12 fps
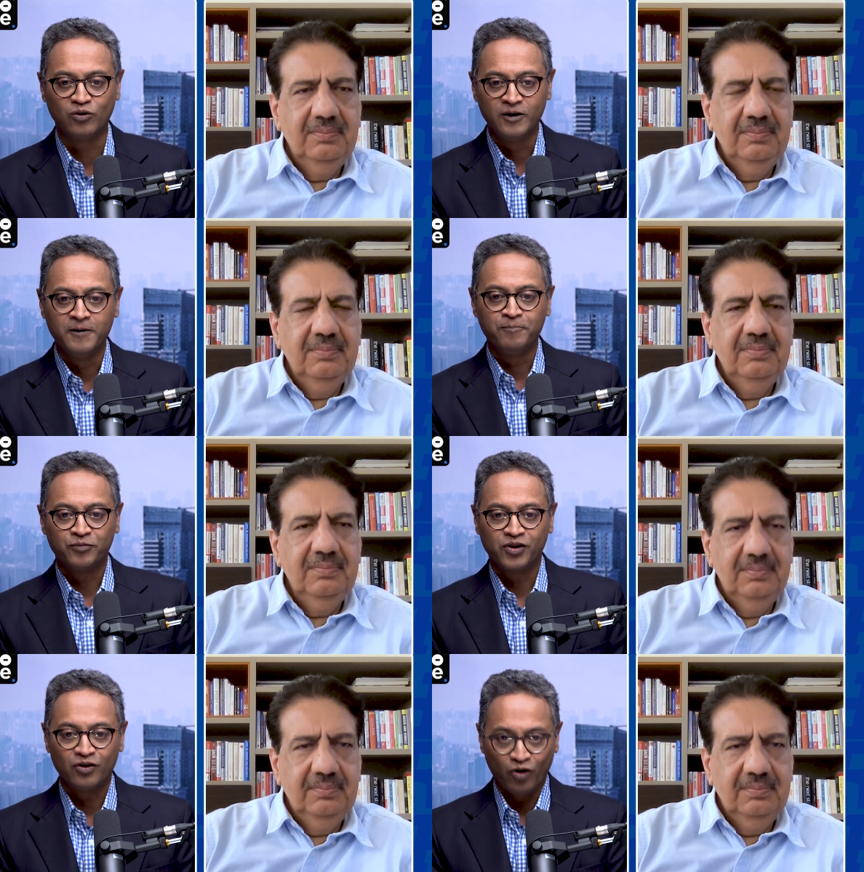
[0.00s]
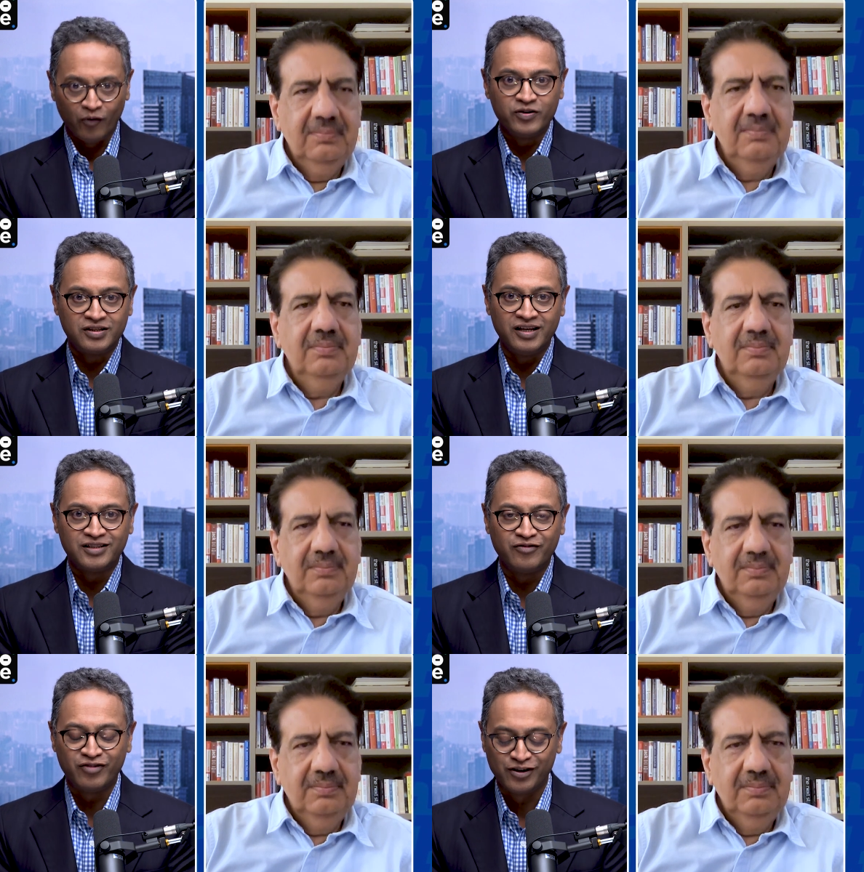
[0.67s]
Speaker 1: So,
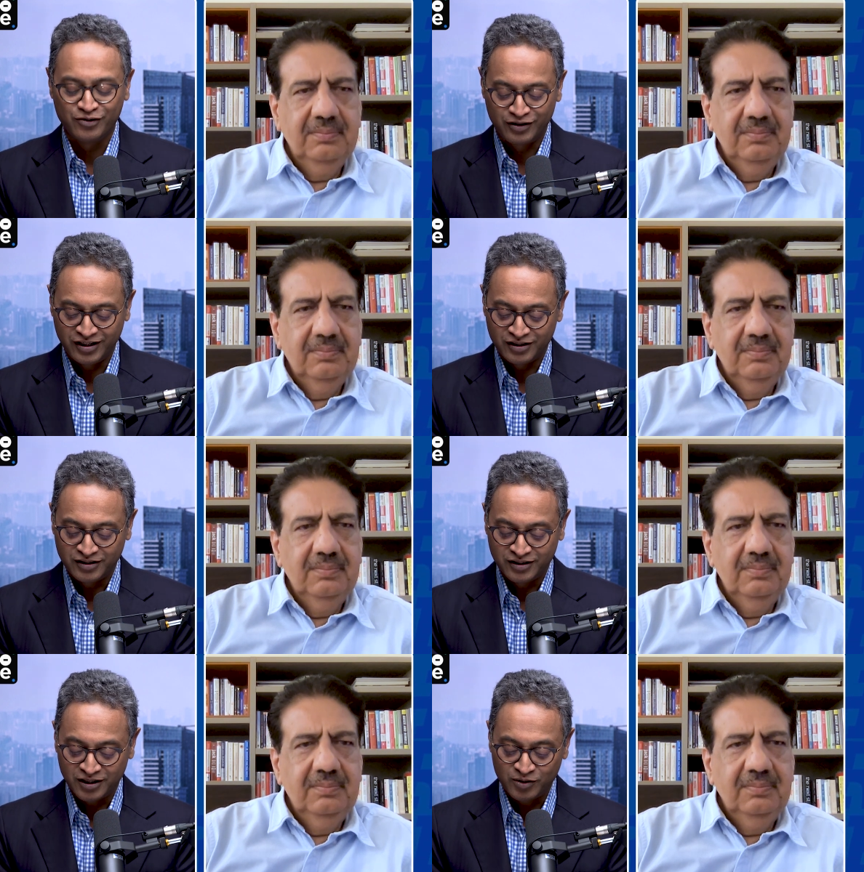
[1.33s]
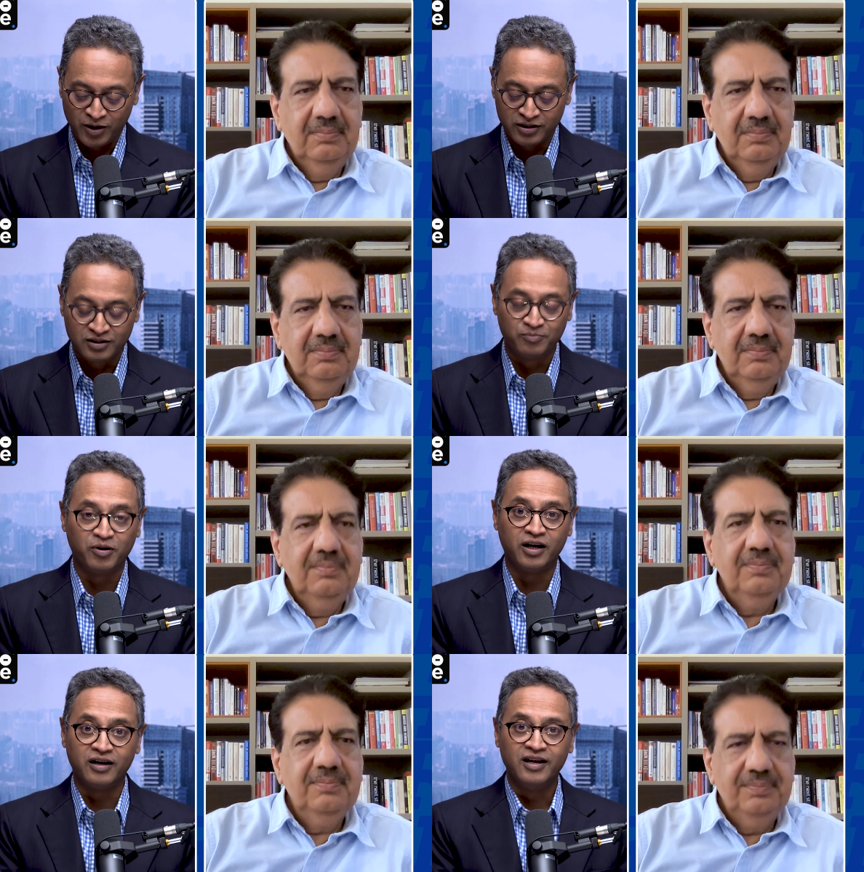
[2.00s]
obviously, it's difficult to teach in six
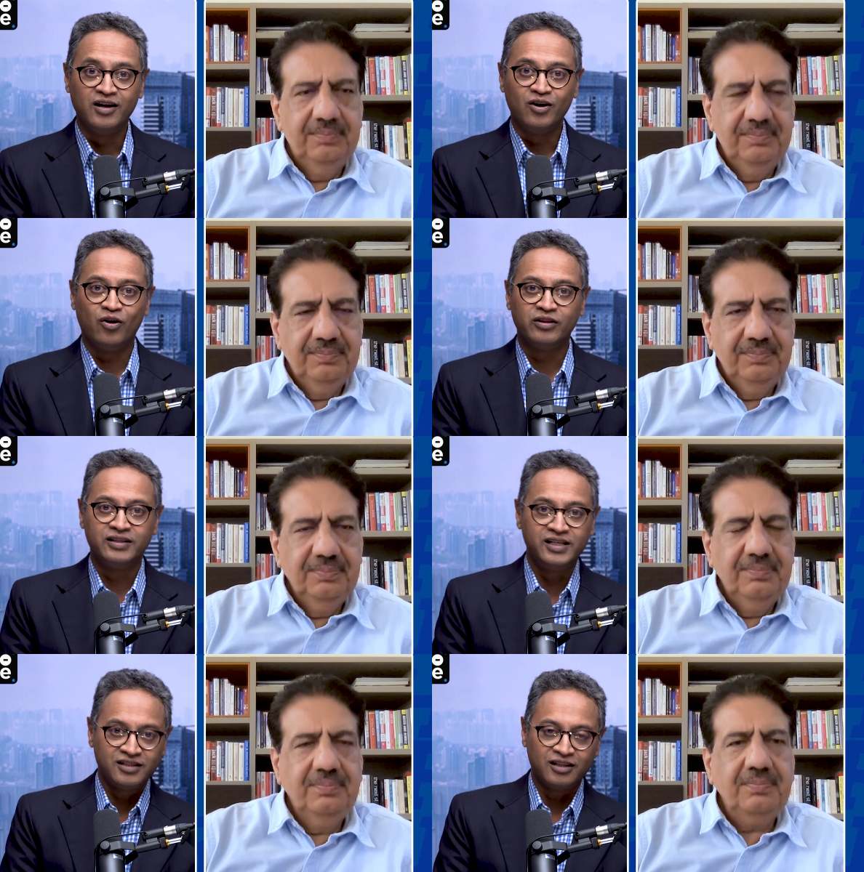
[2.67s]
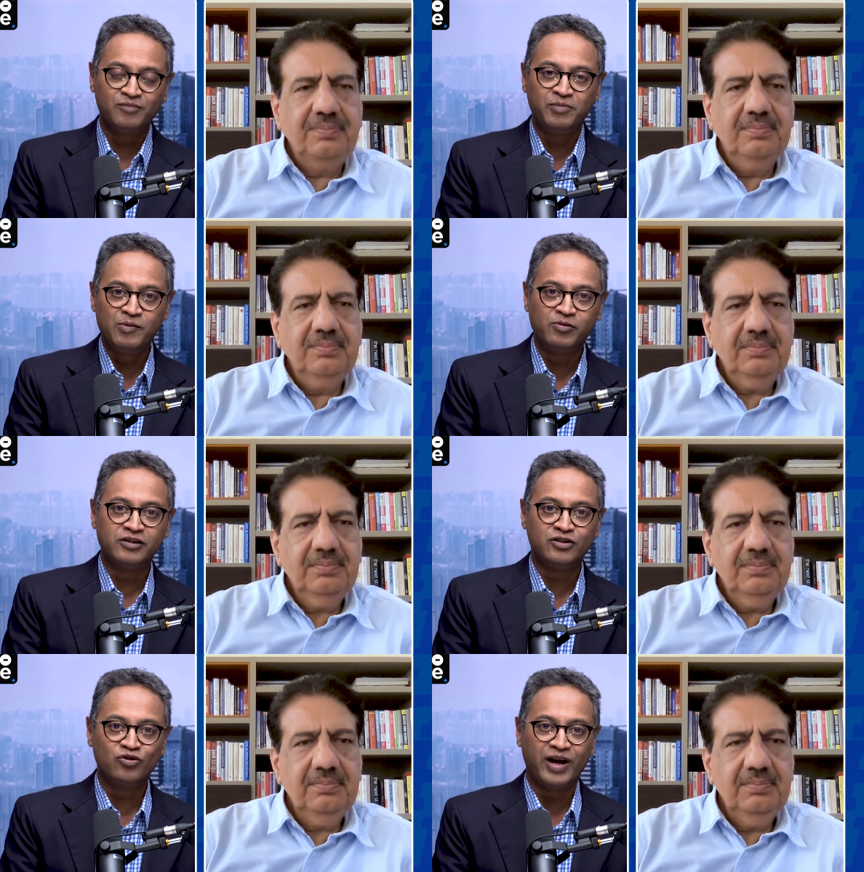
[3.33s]
months, but these are the
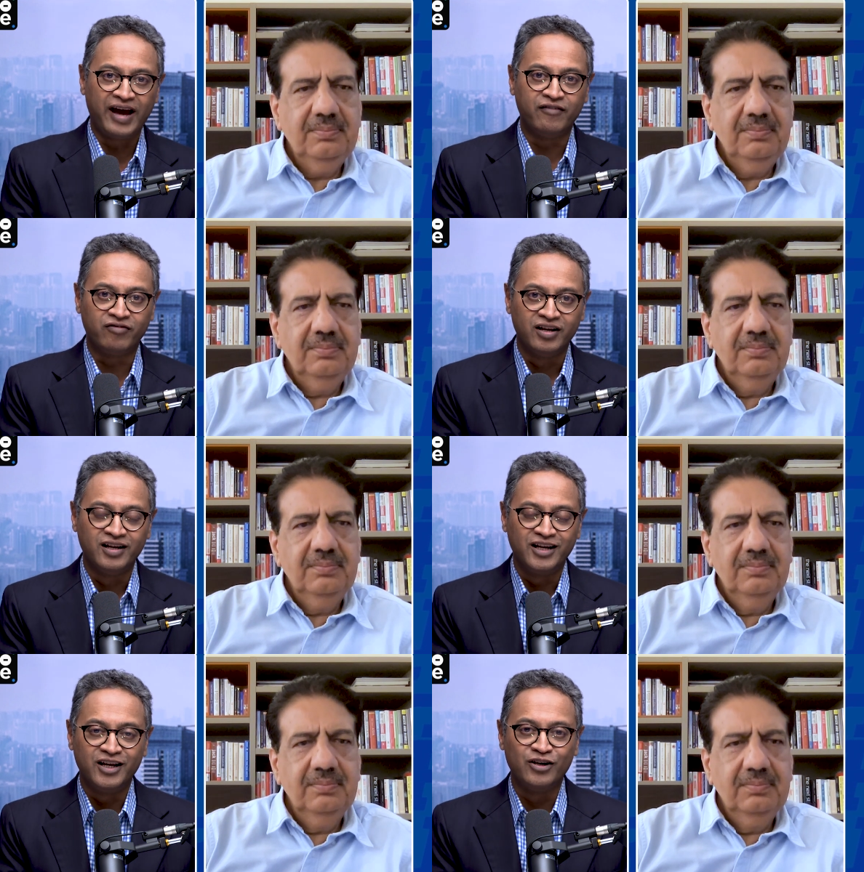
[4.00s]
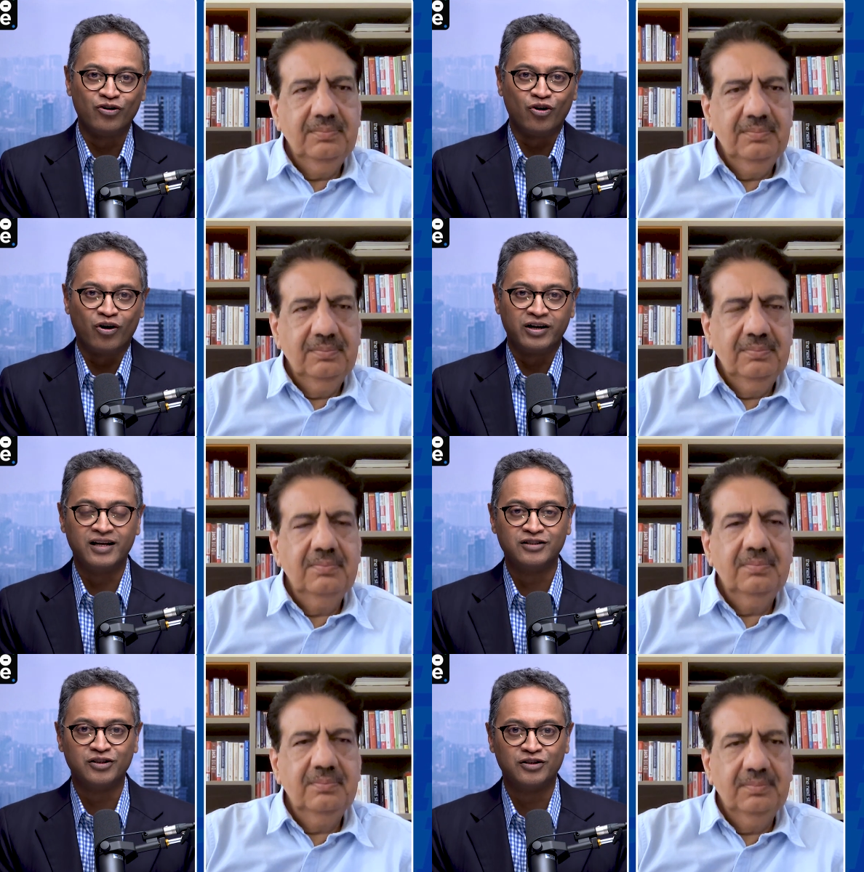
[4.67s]
people that you have in your
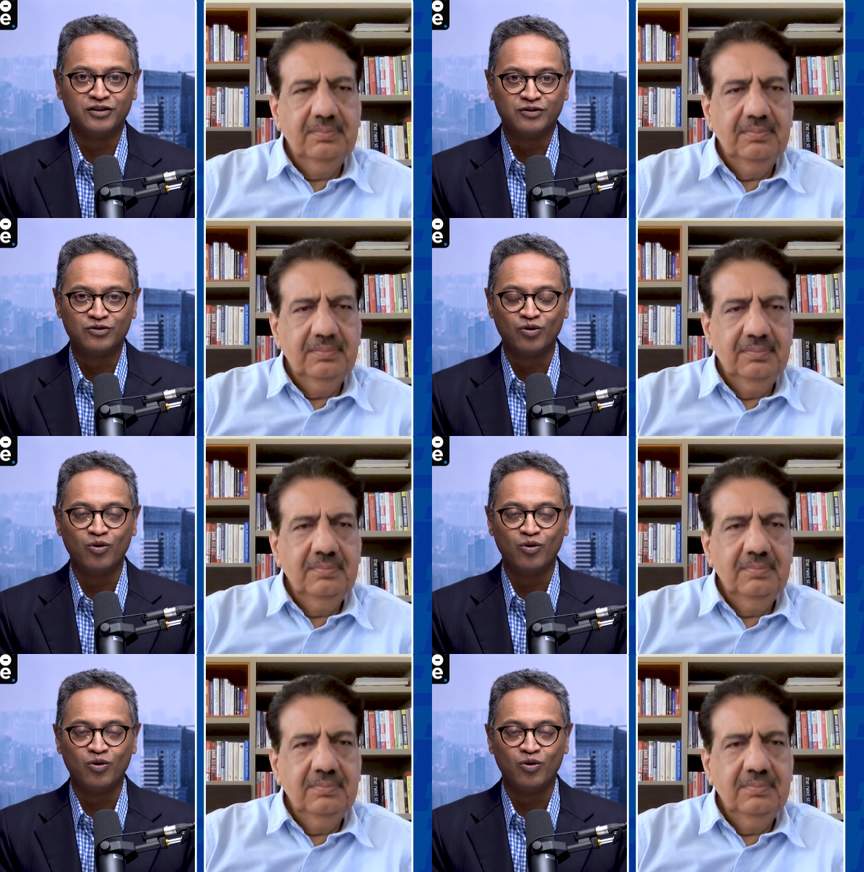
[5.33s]
organization.